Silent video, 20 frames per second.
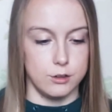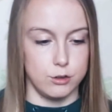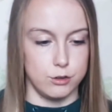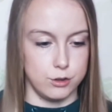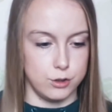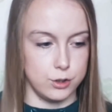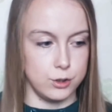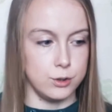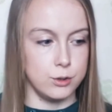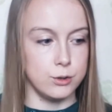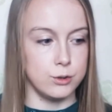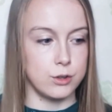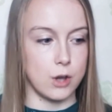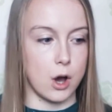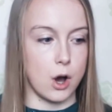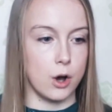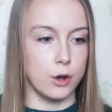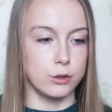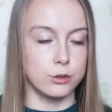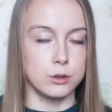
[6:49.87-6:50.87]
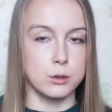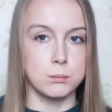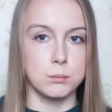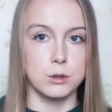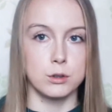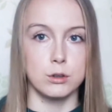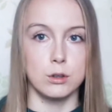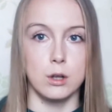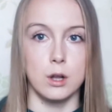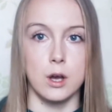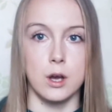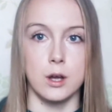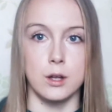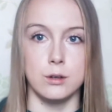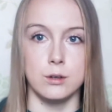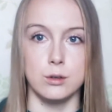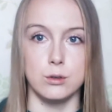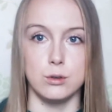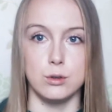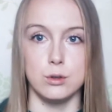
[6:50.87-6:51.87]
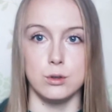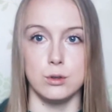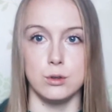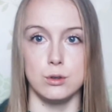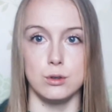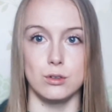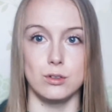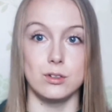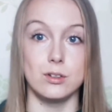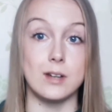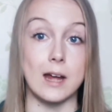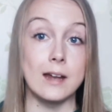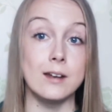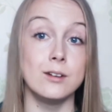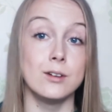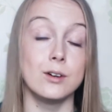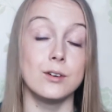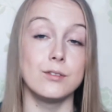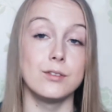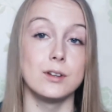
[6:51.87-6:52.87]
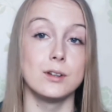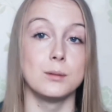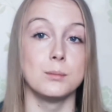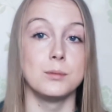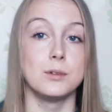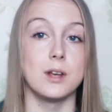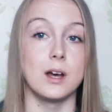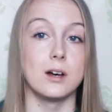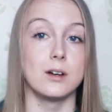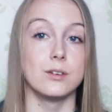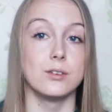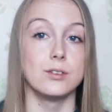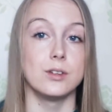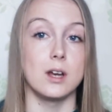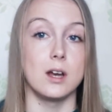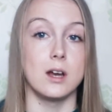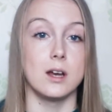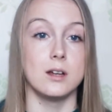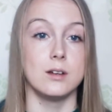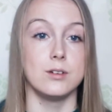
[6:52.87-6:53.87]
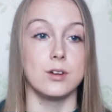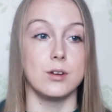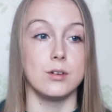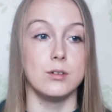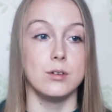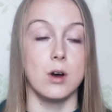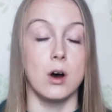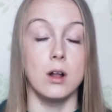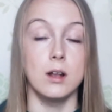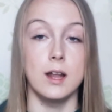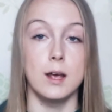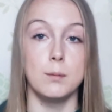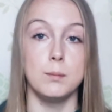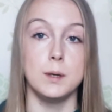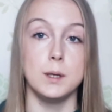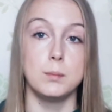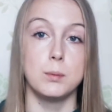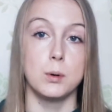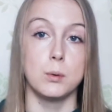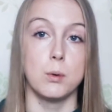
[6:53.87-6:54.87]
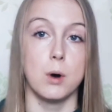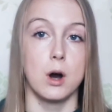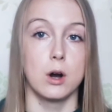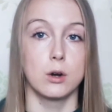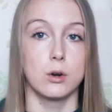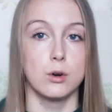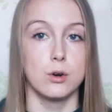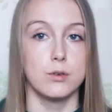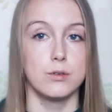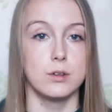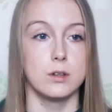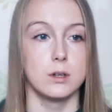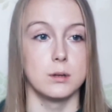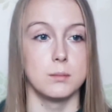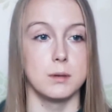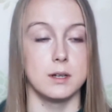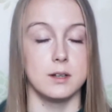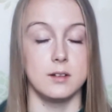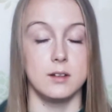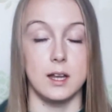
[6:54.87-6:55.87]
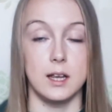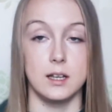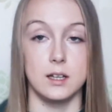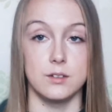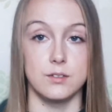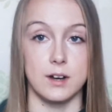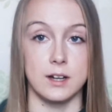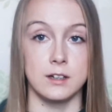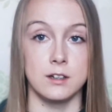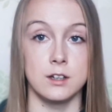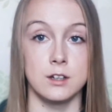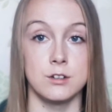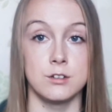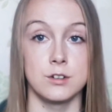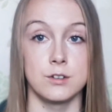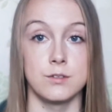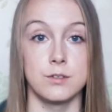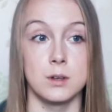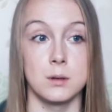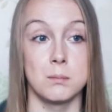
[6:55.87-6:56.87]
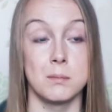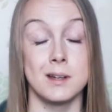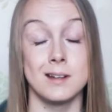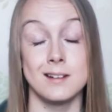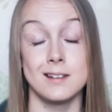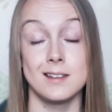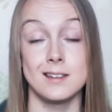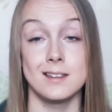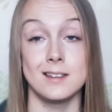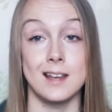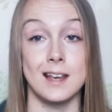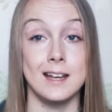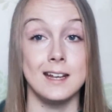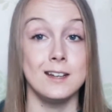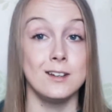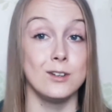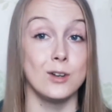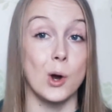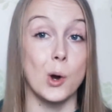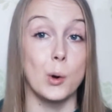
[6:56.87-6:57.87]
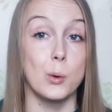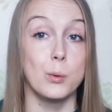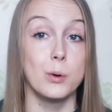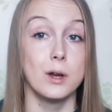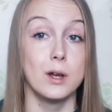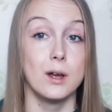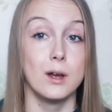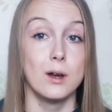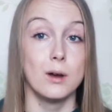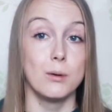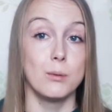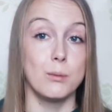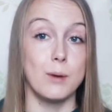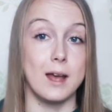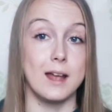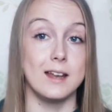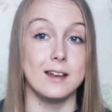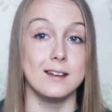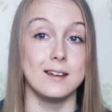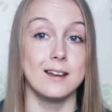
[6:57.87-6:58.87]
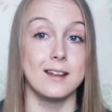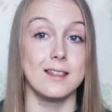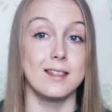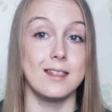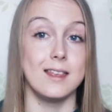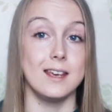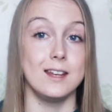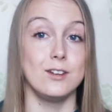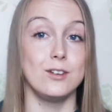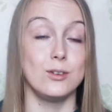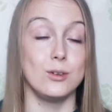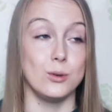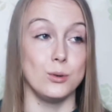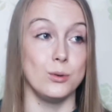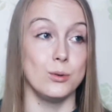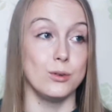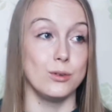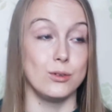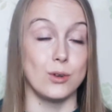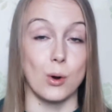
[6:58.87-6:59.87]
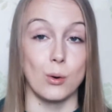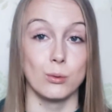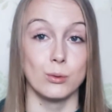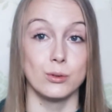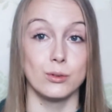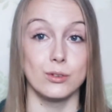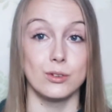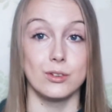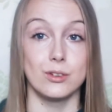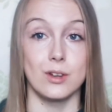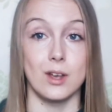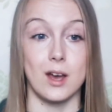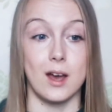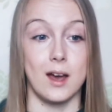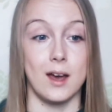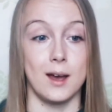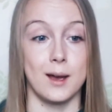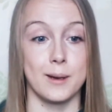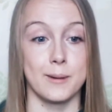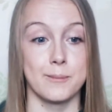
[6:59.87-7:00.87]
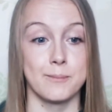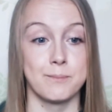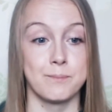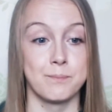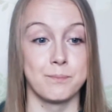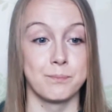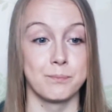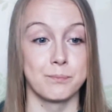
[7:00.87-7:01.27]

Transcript: Twos also must learn to stand up for themselves and not let people walk over them and take advantage of them and say no when they do don't um,